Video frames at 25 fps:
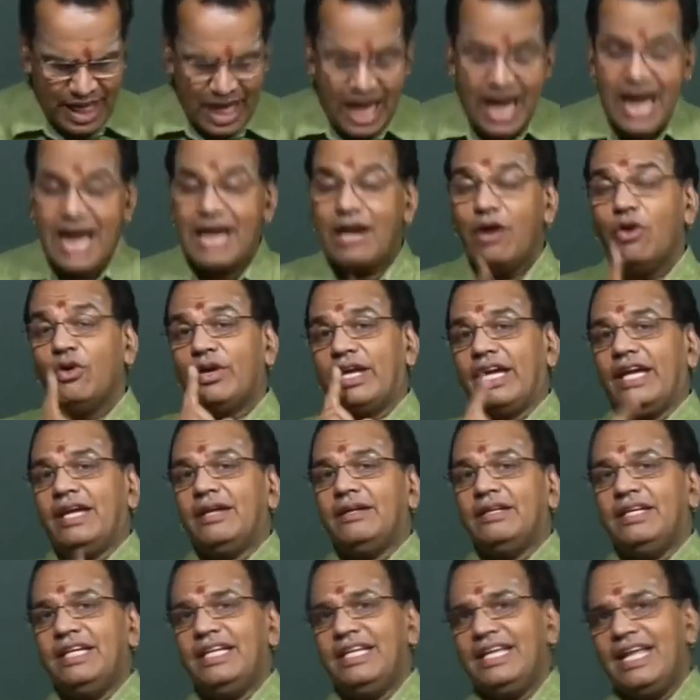And
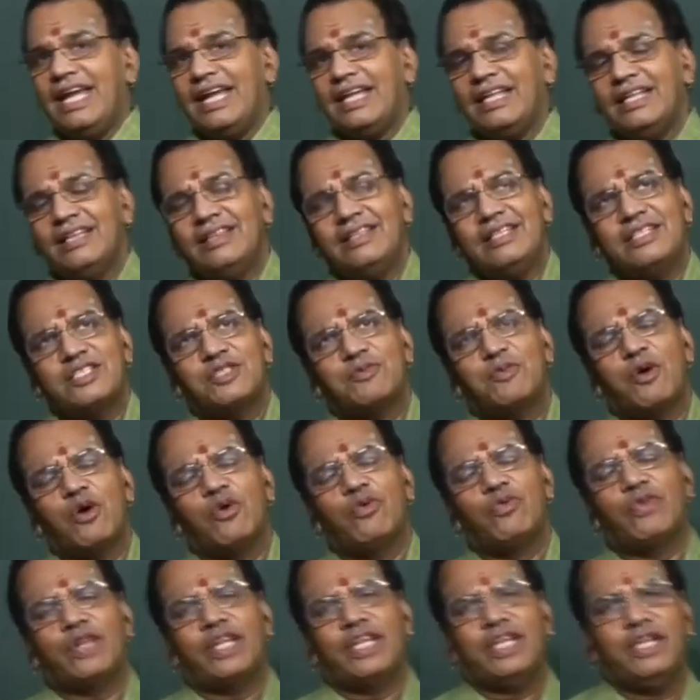okay, in this
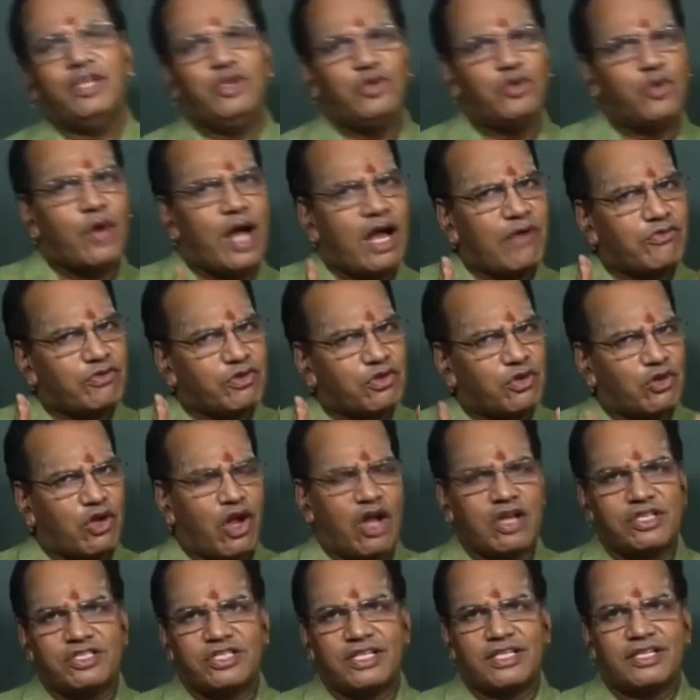Bahuvreehi, you have to
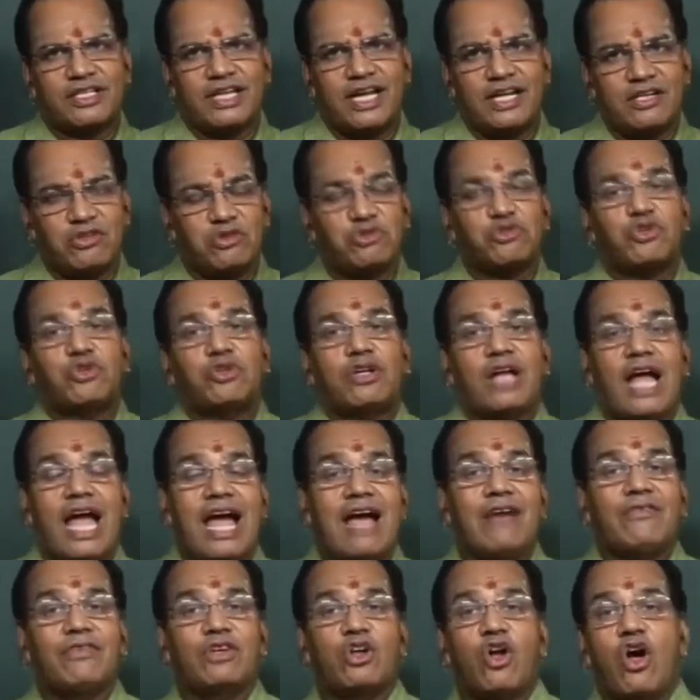concentrate, you should
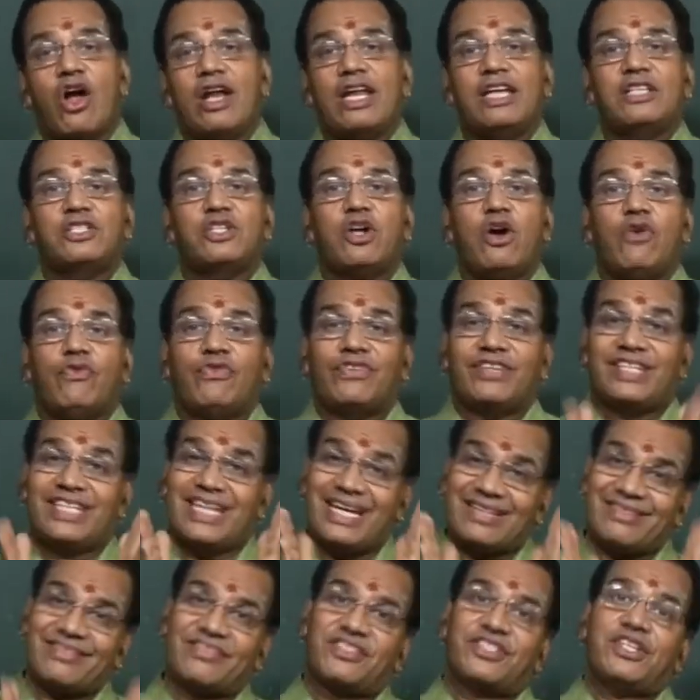have knowledge of
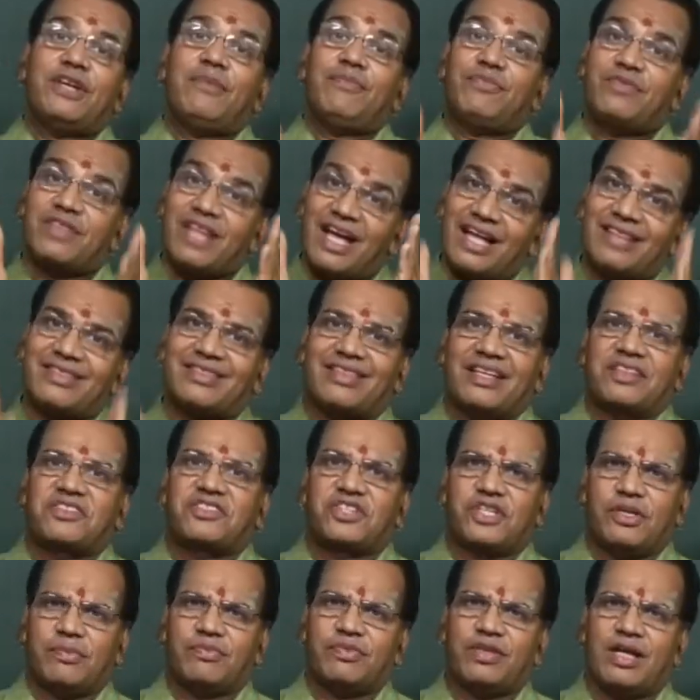Yat Shabda, Tat
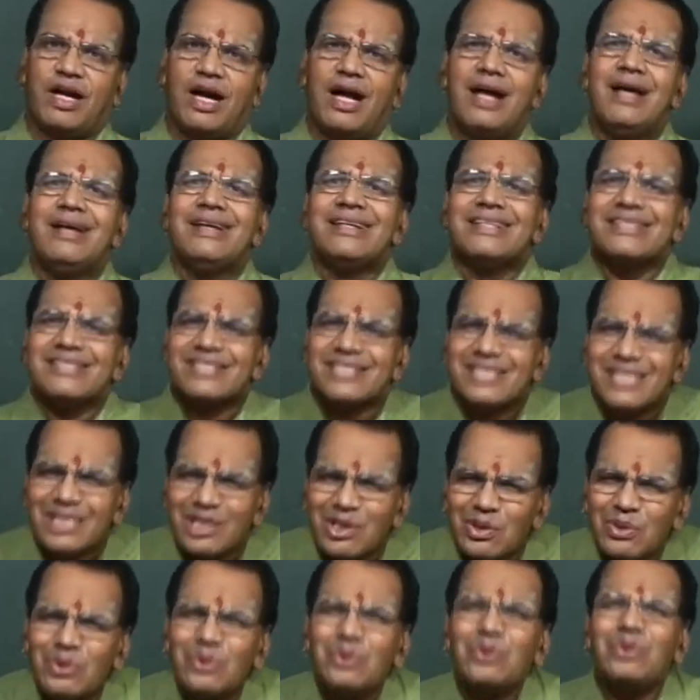Shabda.
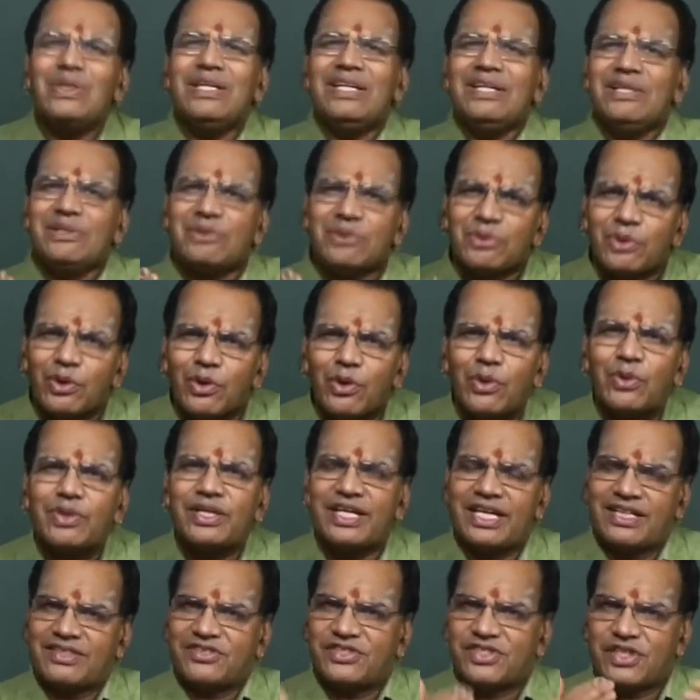Slowly you go.
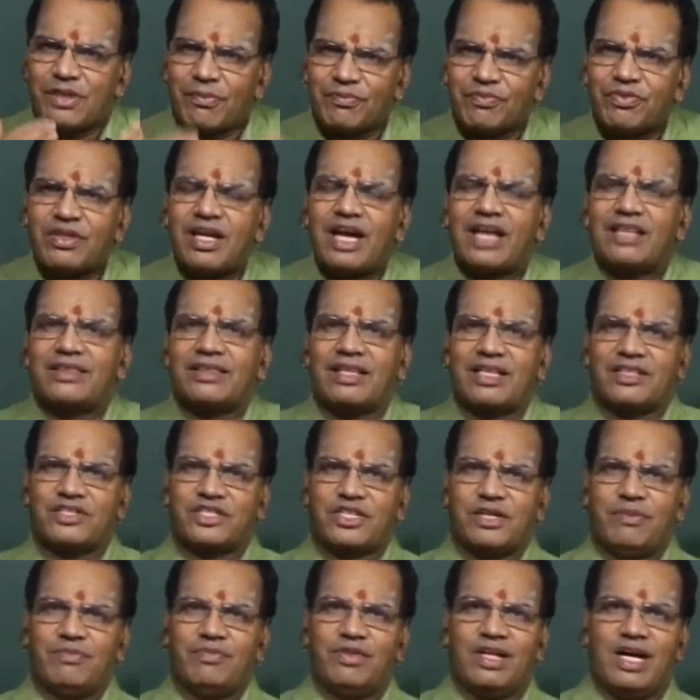Yat Shabda, Tat
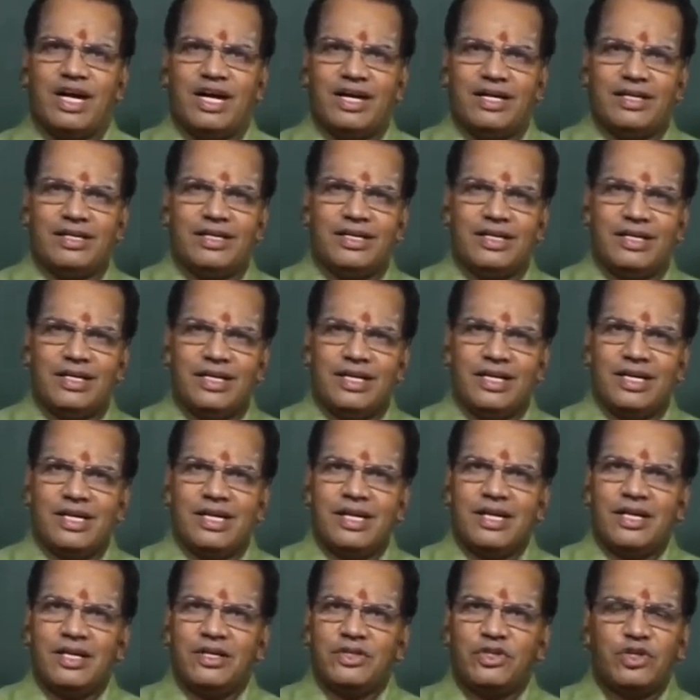Shabda.
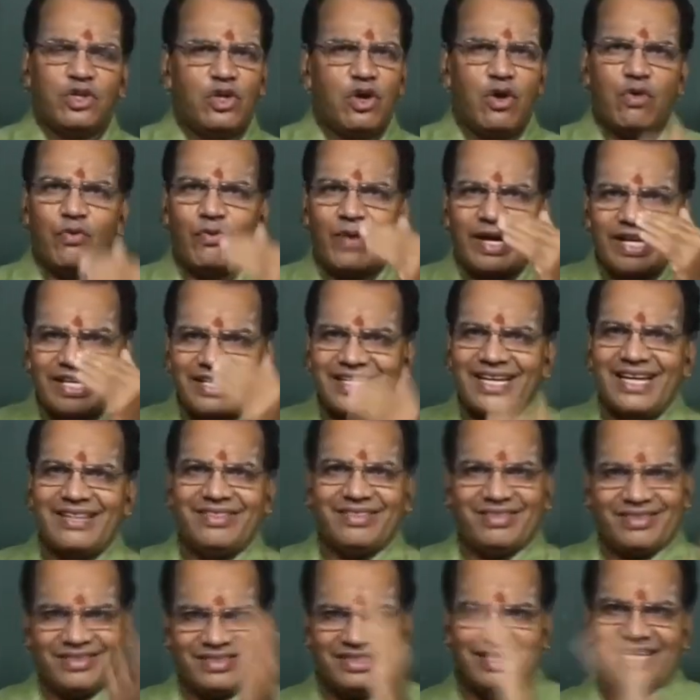You know why
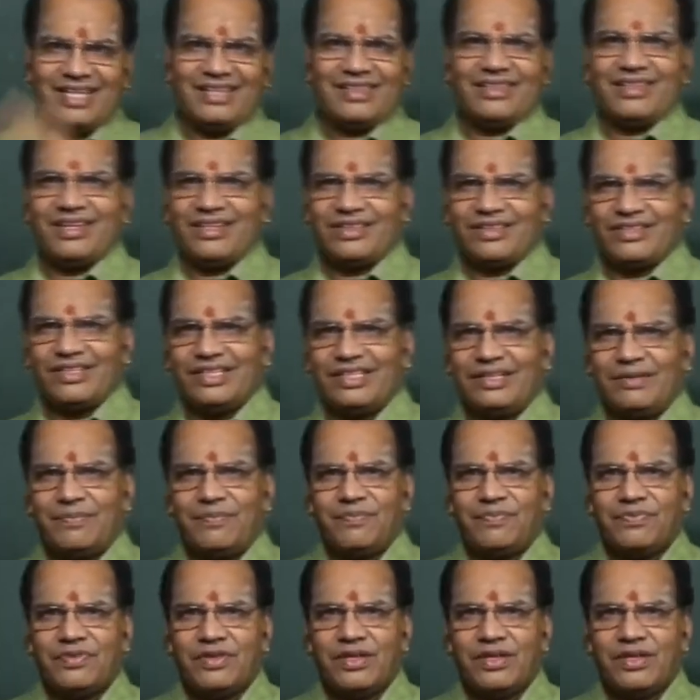Yat and Tat?